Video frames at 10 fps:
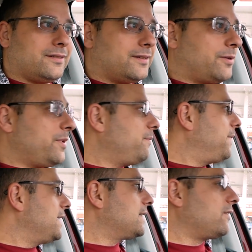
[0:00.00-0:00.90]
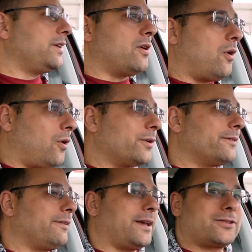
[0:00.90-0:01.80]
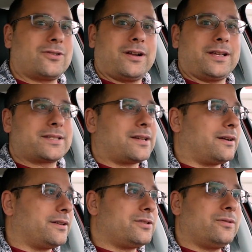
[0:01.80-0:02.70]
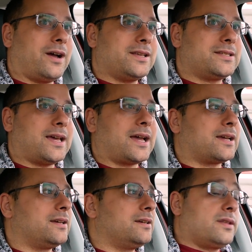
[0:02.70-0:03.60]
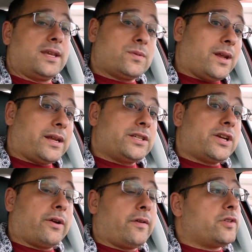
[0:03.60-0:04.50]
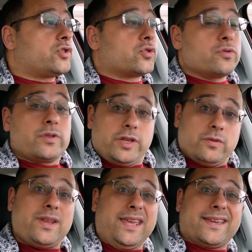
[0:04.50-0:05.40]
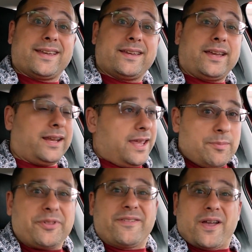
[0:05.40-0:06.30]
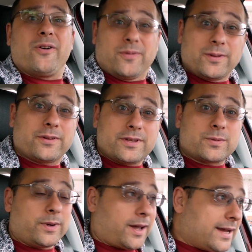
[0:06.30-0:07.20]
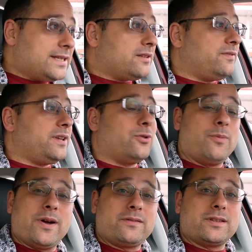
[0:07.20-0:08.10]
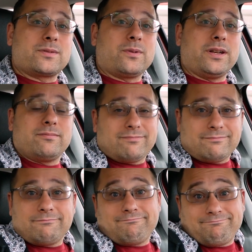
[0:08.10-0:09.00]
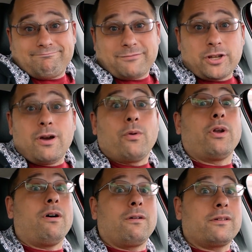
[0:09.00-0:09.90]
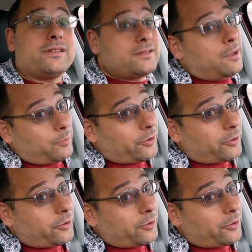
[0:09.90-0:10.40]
that would be basically all your electronics on a two high stack. The next one I got to shout out is truly unique. And I can't believe I overlooked this one. I did a video about this one. The know it all is not